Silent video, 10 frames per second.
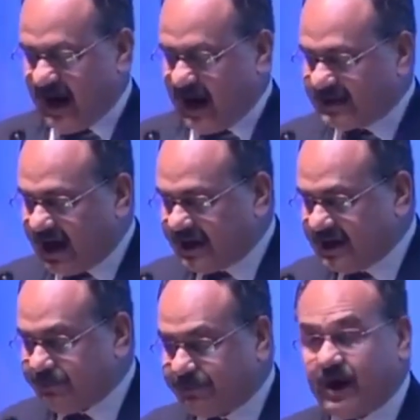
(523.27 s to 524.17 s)

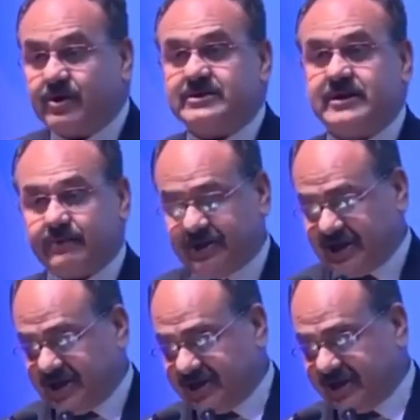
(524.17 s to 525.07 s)
Aadhaar empowers
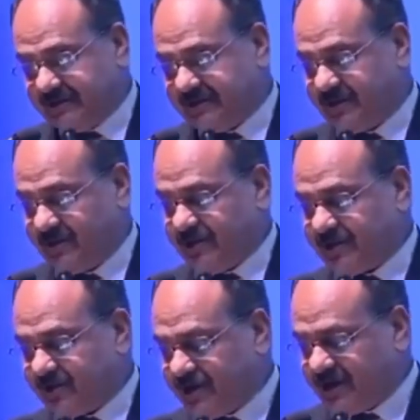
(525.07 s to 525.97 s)
every Indian
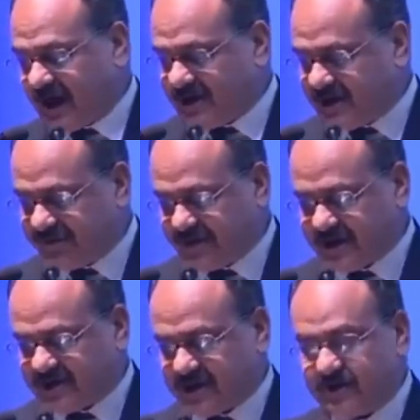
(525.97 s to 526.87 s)
with unique
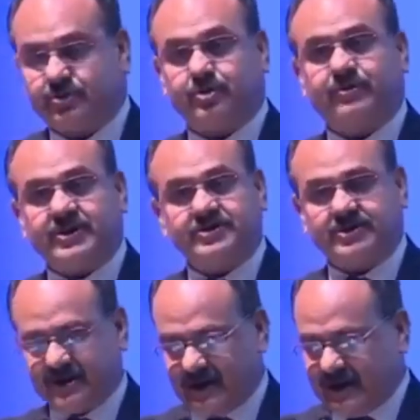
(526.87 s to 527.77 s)
identification through which